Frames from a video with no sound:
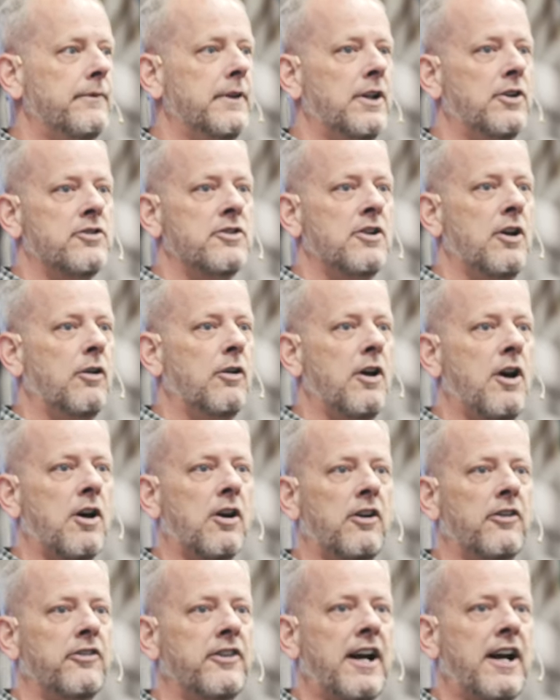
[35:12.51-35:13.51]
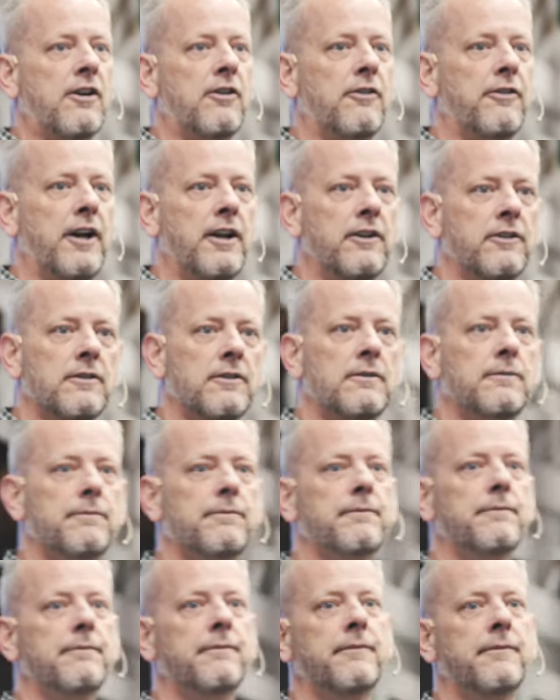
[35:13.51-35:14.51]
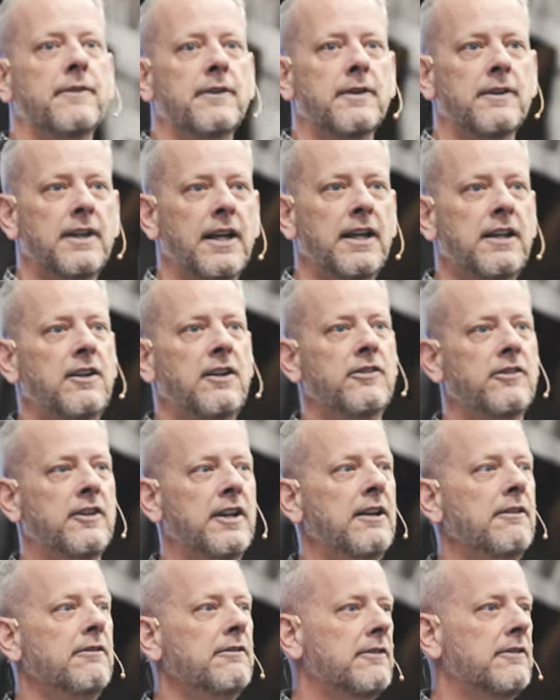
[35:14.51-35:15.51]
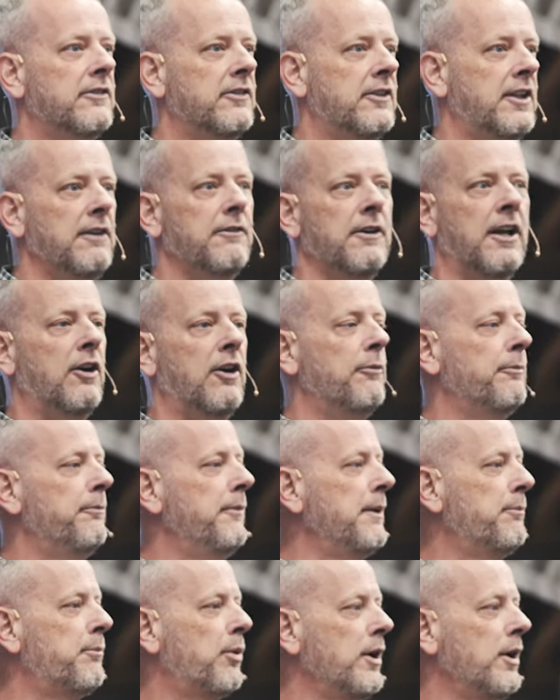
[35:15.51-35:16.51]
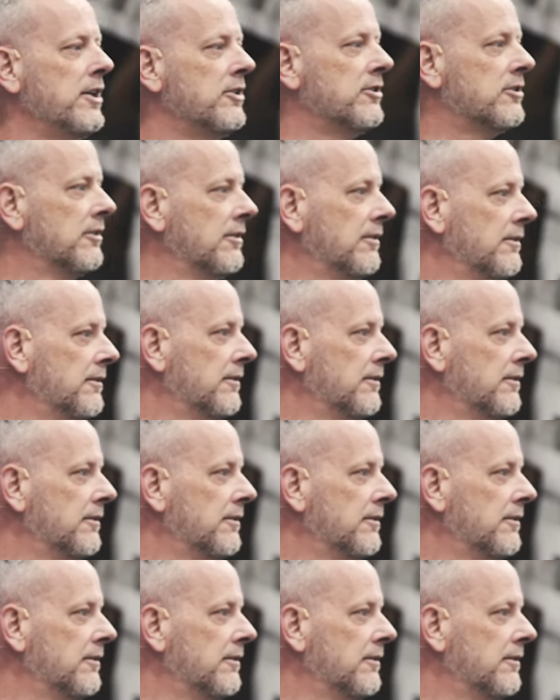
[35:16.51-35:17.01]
there's no longer a sacrifice. Thank you, Steve. Steve, help me preach.